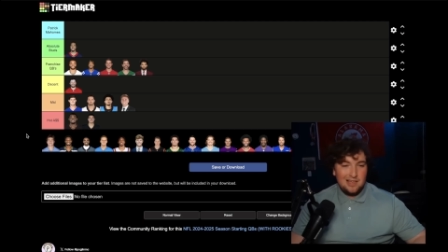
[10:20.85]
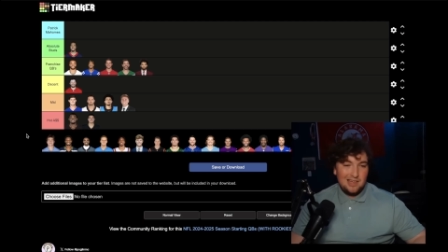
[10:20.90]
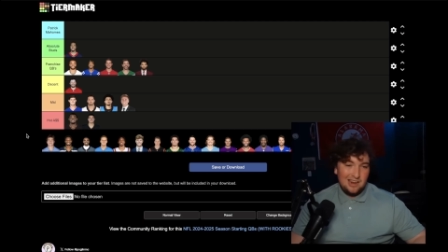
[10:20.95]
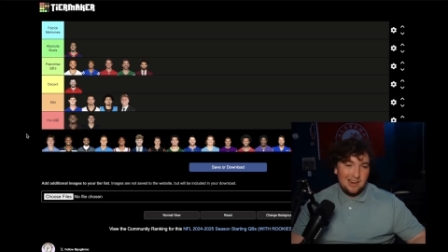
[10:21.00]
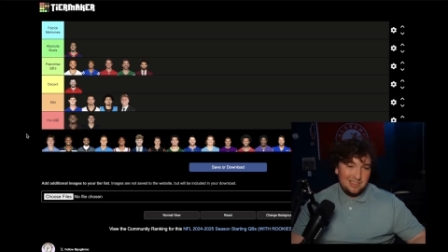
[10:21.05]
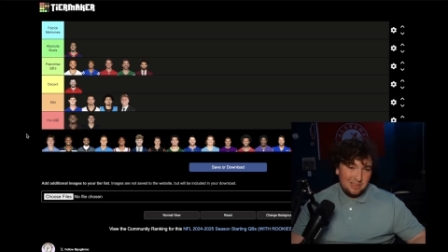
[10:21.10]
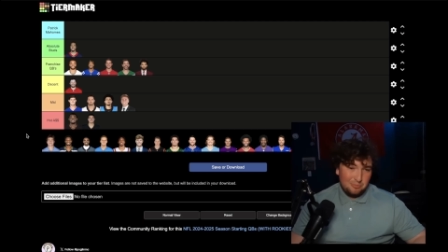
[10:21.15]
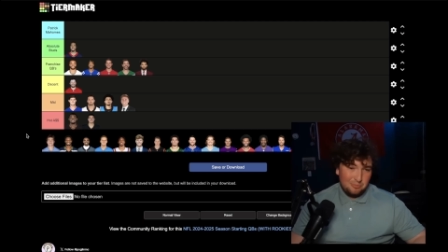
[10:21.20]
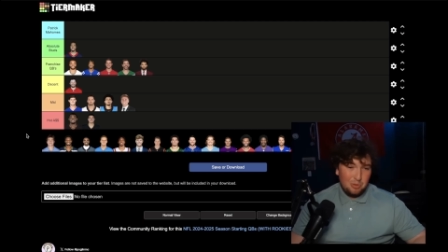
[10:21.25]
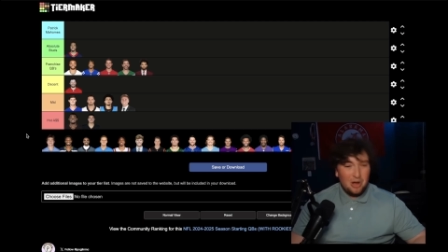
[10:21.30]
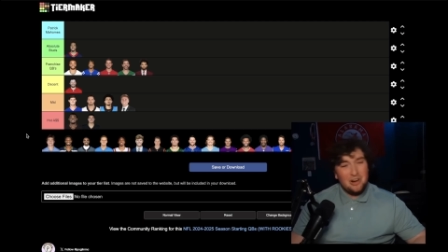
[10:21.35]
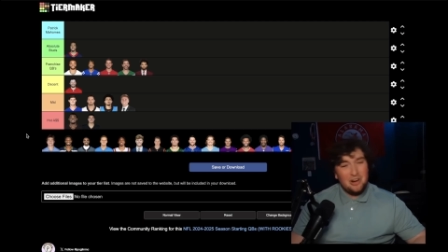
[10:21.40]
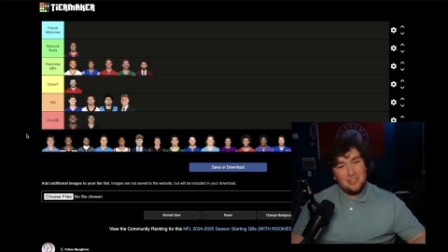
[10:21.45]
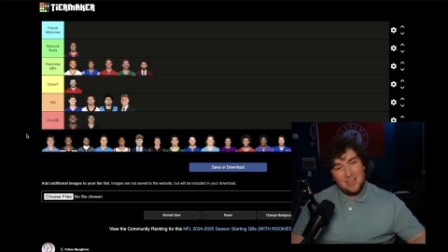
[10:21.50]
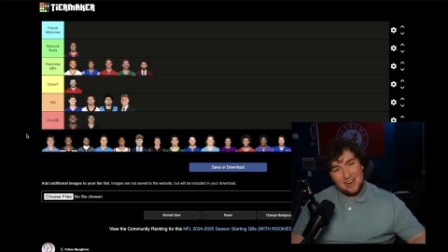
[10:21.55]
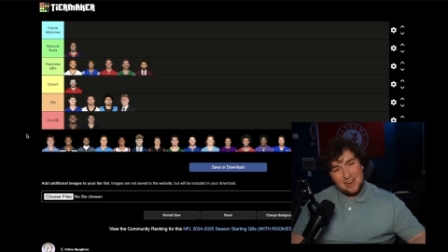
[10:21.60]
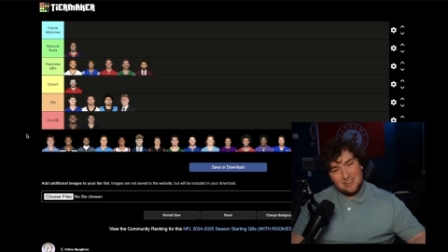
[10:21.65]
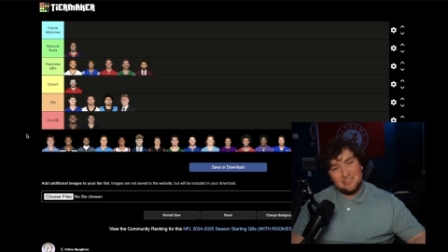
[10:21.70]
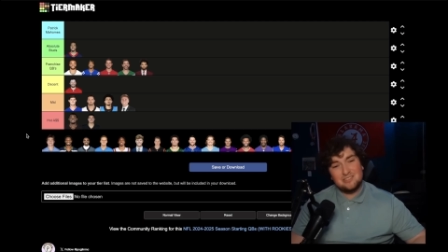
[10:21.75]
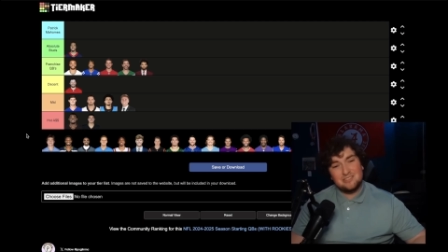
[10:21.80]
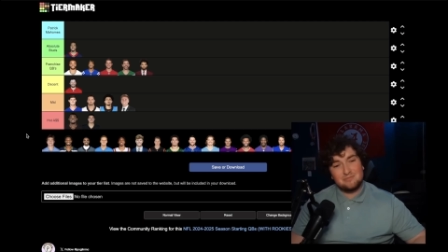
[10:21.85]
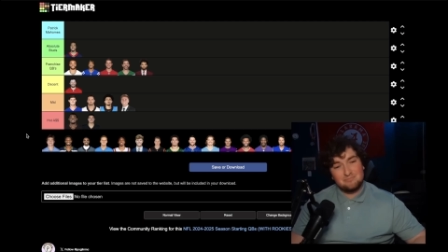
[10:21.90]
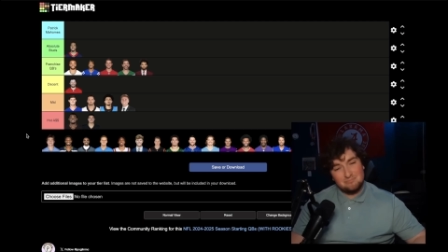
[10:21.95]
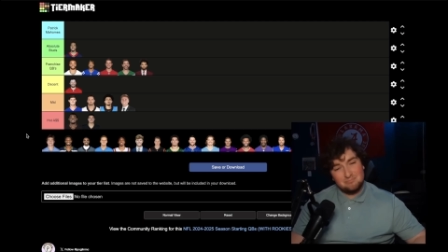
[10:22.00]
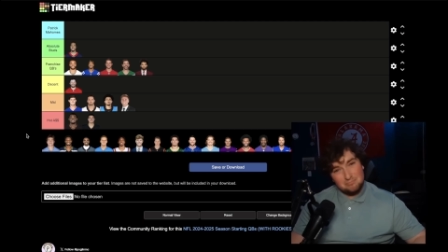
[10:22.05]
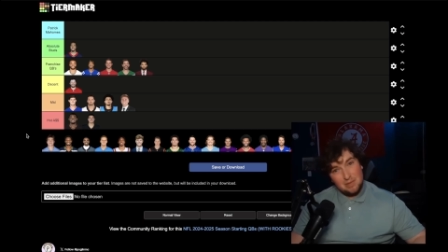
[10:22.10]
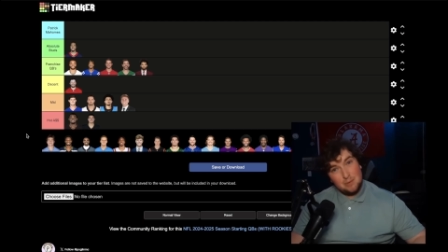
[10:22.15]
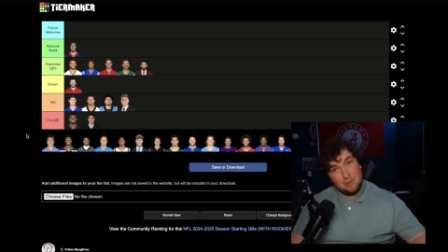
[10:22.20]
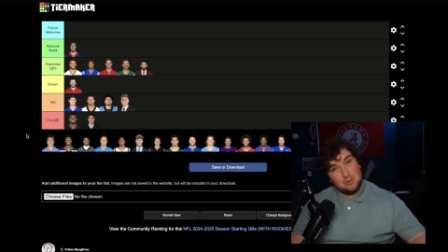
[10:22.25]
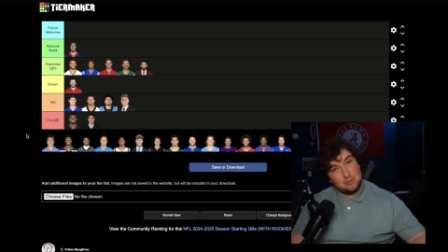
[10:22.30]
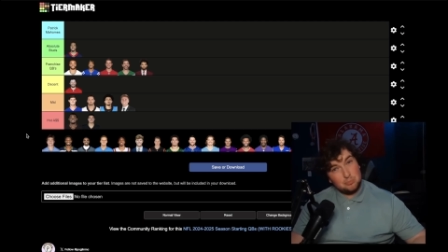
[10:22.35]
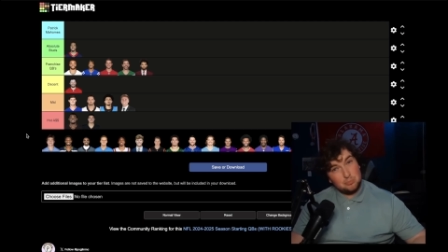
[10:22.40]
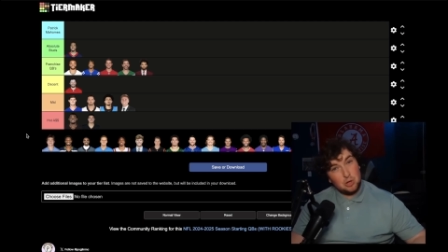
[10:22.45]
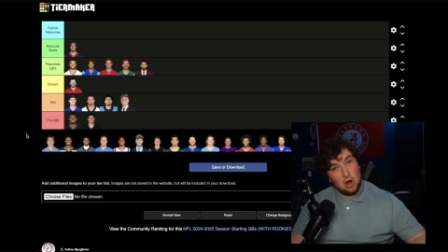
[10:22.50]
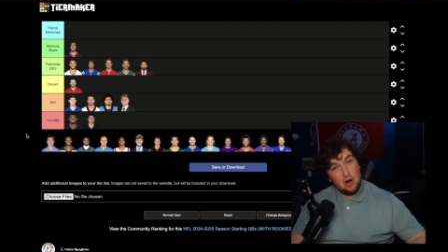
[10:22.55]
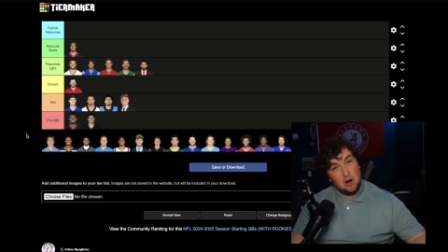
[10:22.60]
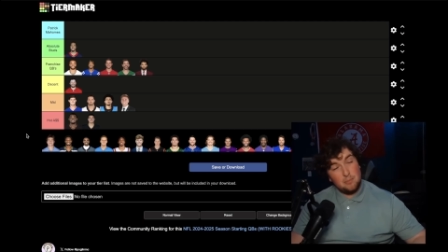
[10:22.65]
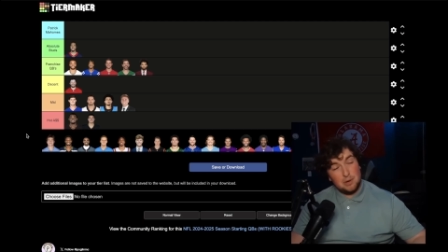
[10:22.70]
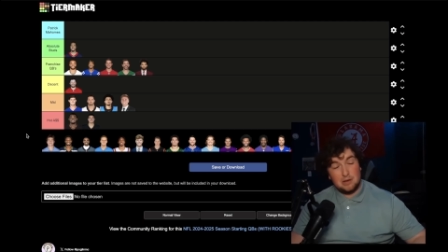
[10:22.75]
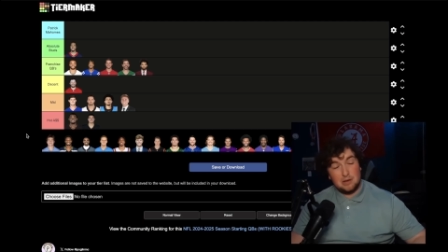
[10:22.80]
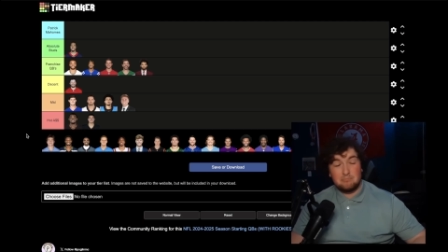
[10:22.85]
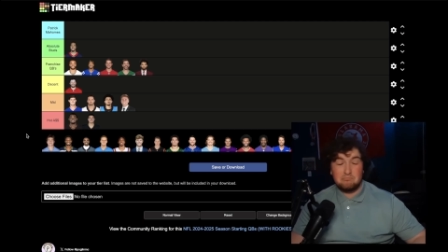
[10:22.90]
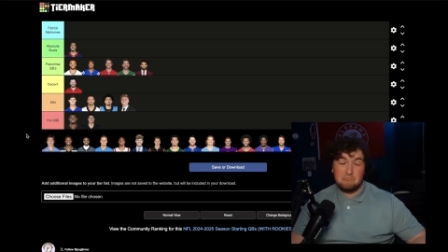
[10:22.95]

I think part of that is maybe some karma.